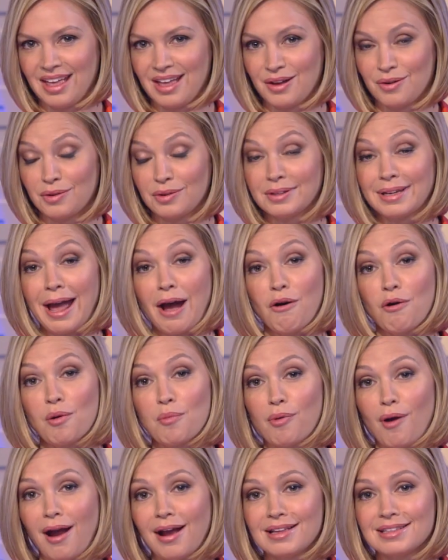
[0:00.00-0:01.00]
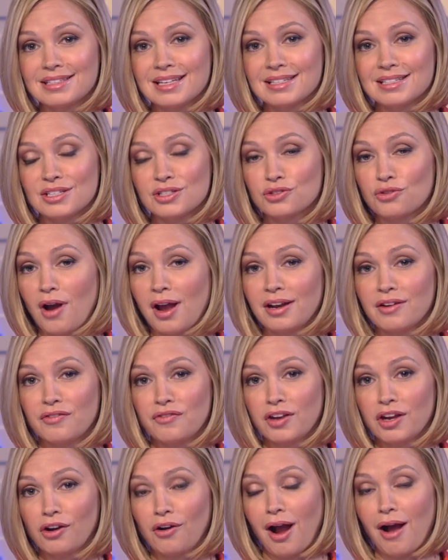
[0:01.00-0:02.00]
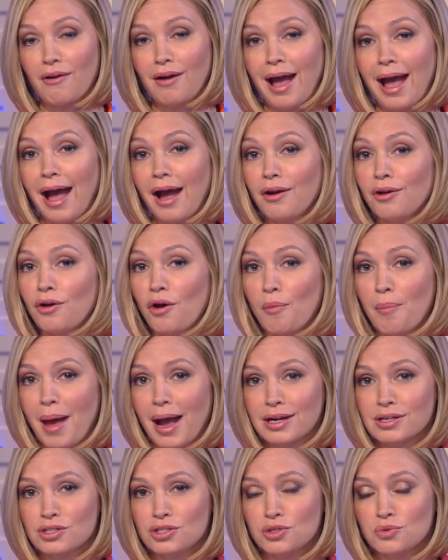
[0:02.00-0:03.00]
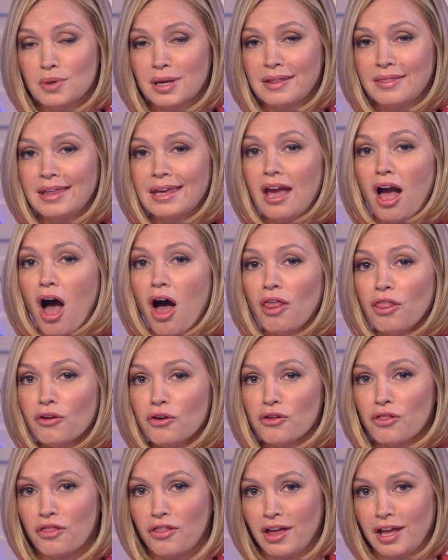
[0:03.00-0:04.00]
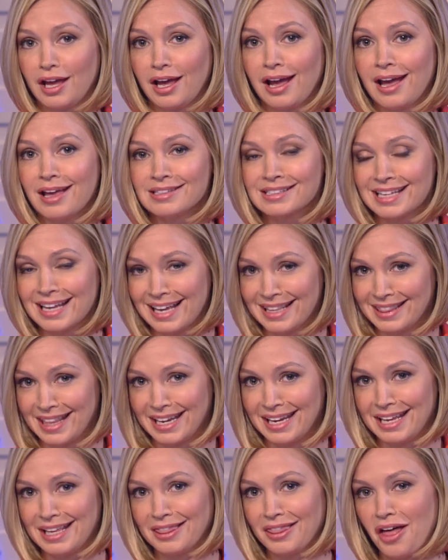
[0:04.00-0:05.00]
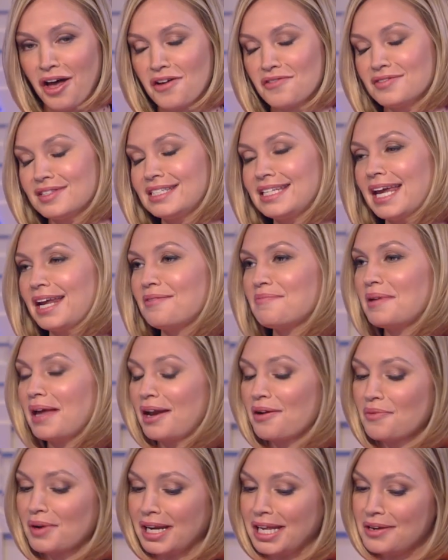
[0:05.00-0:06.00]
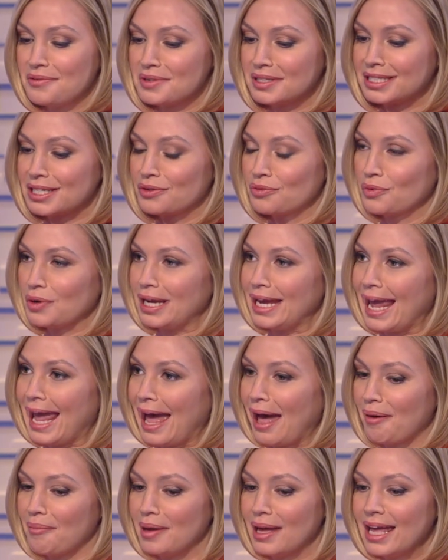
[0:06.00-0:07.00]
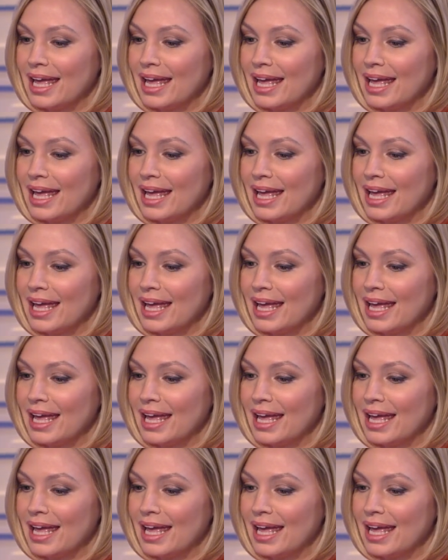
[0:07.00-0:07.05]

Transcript: Well, now O'Brien says he's trying to figure out how to go back to doing the other thing that he loves. Dan and Bianna, when he was in rehab,